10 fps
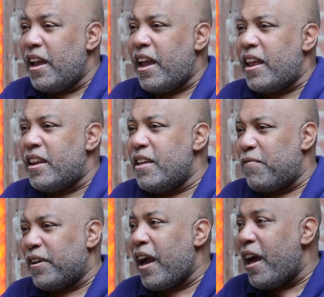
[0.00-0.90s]
And he
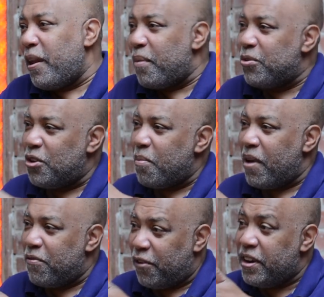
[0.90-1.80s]
forgot them, so
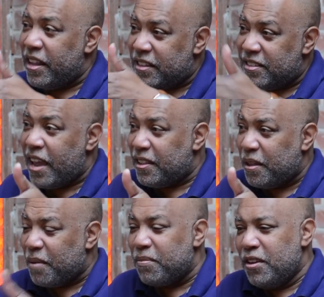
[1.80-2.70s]
my friend had to take
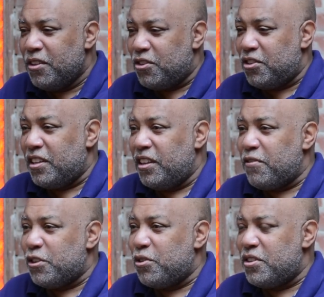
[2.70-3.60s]
them to
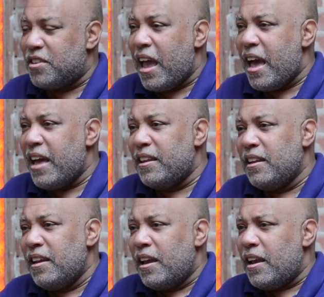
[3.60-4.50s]
deliver to his dad.
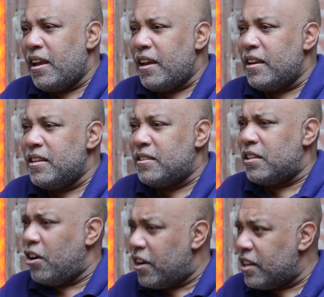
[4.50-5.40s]
And he
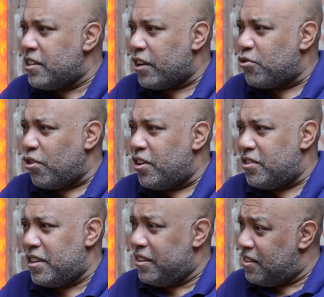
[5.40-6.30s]
said, the architect
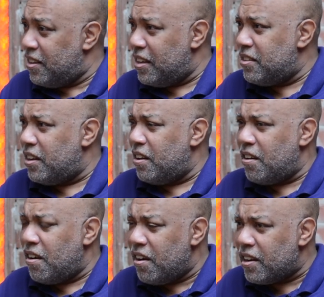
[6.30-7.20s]
draws these. And I said,
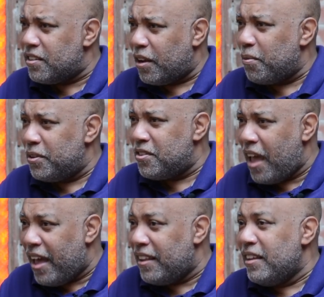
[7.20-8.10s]
architect, what's
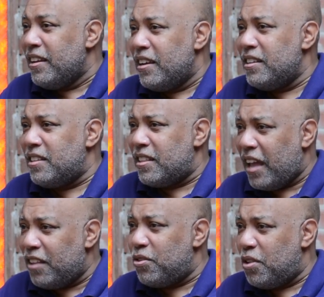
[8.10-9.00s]
that? He said,
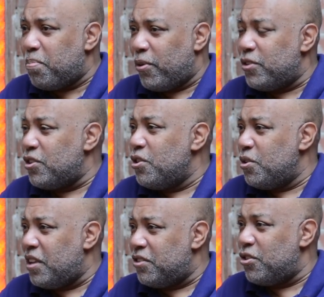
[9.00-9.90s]
that's the person who
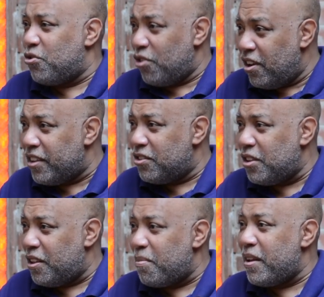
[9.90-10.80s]
does the drawing
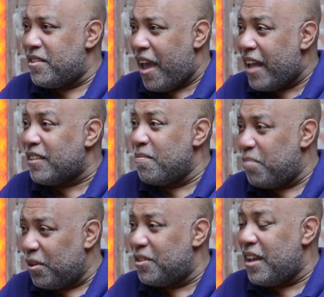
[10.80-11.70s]
so that my dad can
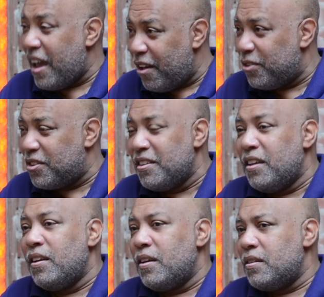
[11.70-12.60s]
build the house.
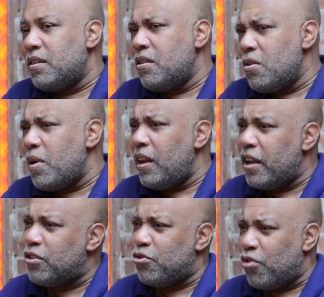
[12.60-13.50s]
Wow. I said, oh, I
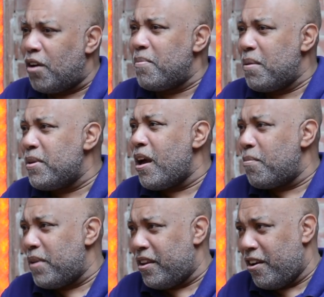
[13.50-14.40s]
like to draw. Maybe I'll
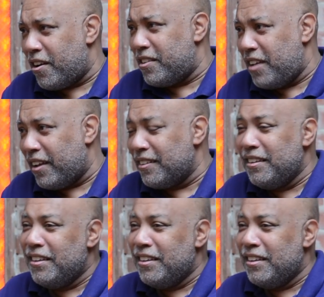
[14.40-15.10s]
be an architect.